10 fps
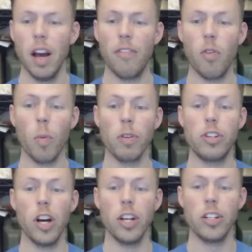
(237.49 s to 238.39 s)
a former
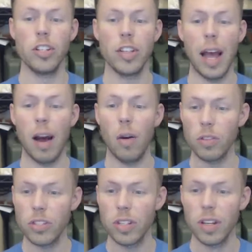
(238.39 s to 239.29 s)
judge's
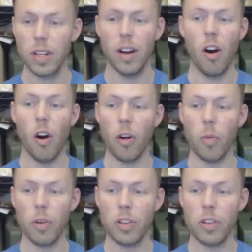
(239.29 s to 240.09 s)
house, a hardware